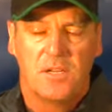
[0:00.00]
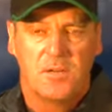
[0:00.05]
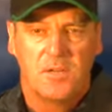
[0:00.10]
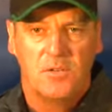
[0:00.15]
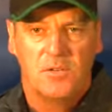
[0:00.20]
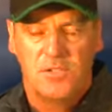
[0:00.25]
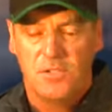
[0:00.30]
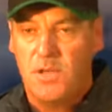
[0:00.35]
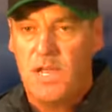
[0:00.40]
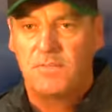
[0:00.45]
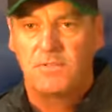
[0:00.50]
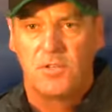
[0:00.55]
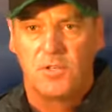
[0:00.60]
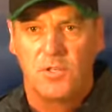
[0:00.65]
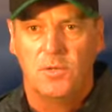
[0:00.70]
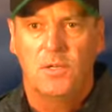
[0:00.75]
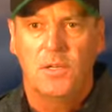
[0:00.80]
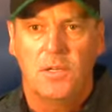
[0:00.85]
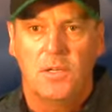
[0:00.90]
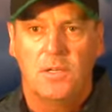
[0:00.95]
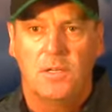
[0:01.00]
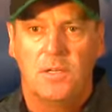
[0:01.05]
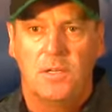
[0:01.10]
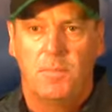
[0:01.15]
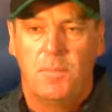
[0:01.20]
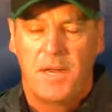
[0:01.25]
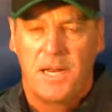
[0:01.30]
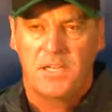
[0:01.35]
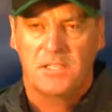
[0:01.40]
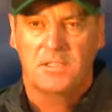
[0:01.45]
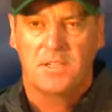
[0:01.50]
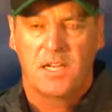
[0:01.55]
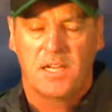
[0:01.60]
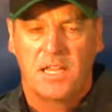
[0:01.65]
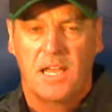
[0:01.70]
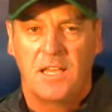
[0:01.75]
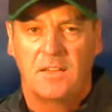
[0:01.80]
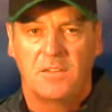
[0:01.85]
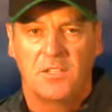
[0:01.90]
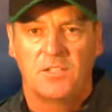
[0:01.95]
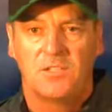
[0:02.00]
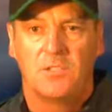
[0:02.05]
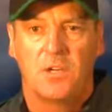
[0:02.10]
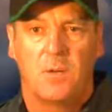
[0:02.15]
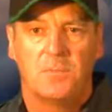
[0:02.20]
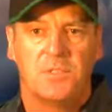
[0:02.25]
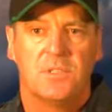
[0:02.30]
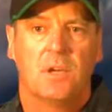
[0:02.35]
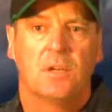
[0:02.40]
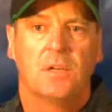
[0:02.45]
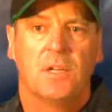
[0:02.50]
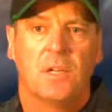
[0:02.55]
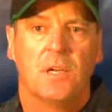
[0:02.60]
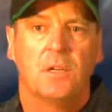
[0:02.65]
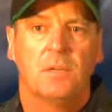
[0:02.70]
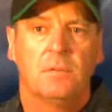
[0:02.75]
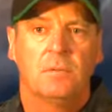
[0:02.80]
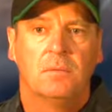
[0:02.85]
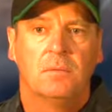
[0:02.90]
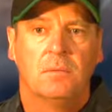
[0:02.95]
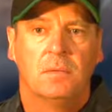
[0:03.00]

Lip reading: You still have to do it, but it's like, hey, this job's not done.